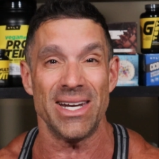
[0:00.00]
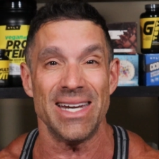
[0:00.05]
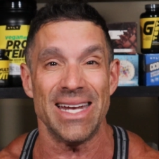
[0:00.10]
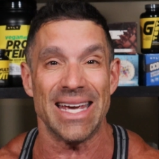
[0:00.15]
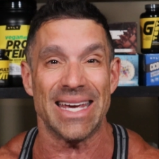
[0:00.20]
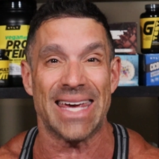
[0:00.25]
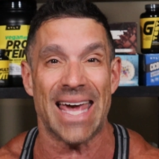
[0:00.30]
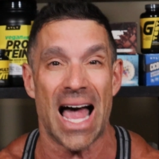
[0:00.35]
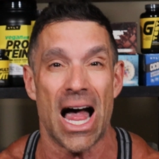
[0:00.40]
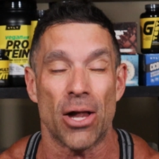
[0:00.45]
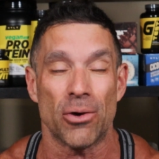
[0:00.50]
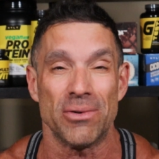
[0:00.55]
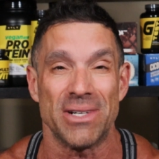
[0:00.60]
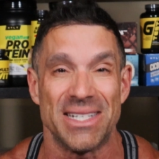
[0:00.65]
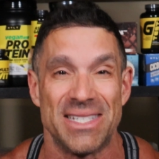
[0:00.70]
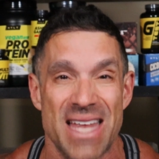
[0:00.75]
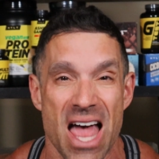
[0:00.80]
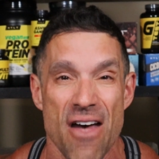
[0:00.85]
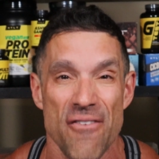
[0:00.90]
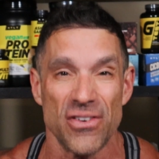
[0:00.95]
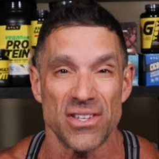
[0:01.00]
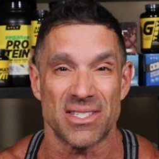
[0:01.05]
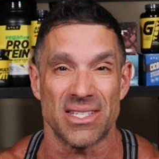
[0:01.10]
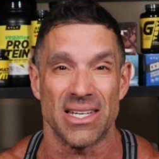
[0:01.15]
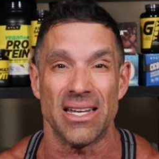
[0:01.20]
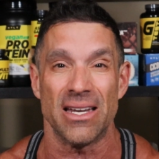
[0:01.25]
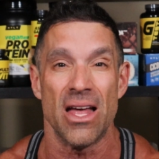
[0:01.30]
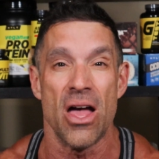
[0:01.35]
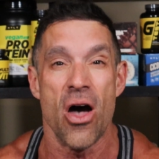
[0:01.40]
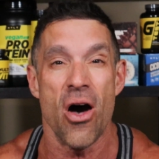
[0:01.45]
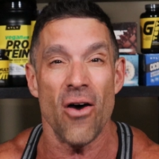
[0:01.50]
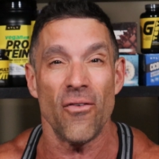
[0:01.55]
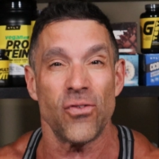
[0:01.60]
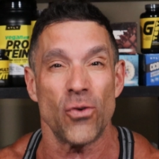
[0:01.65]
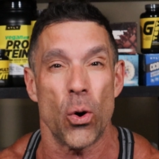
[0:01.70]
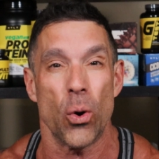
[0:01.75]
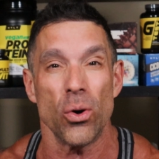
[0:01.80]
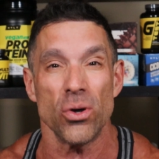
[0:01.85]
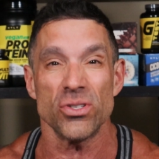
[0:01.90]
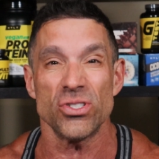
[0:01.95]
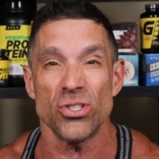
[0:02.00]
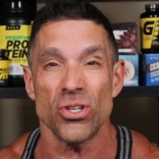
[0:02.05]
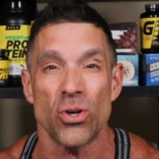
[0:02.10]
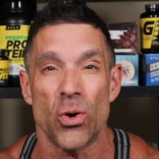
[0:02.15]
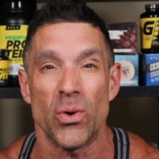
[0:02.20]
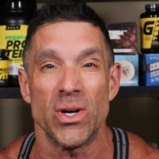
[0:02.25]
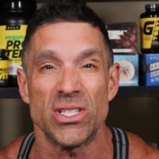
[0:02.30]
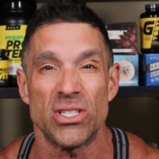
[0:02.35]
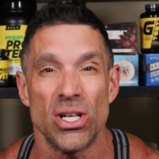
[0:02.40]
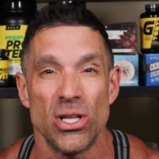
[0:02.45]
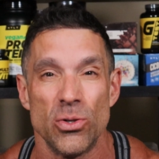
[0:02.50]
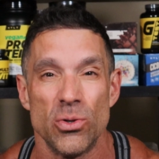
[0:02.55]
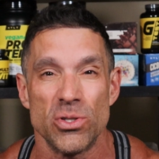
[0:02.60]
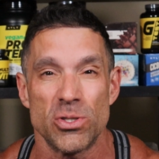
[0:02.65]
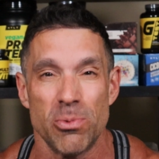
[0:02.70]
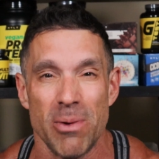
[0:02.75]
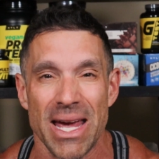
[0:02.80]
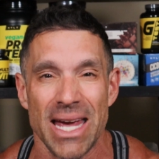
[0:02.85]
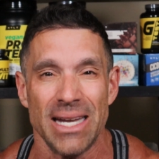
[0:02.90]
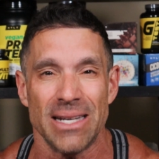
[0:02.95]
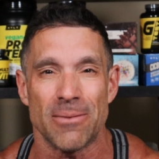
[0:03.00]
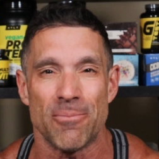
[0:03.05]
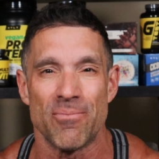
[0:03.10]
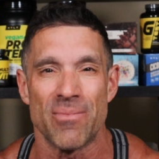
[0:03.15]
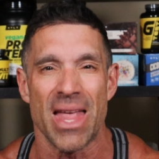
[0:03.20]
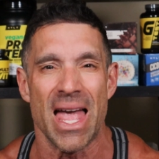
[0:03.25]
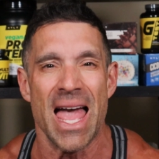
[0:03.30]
in a calorie deficit, of course you're going to lose weight.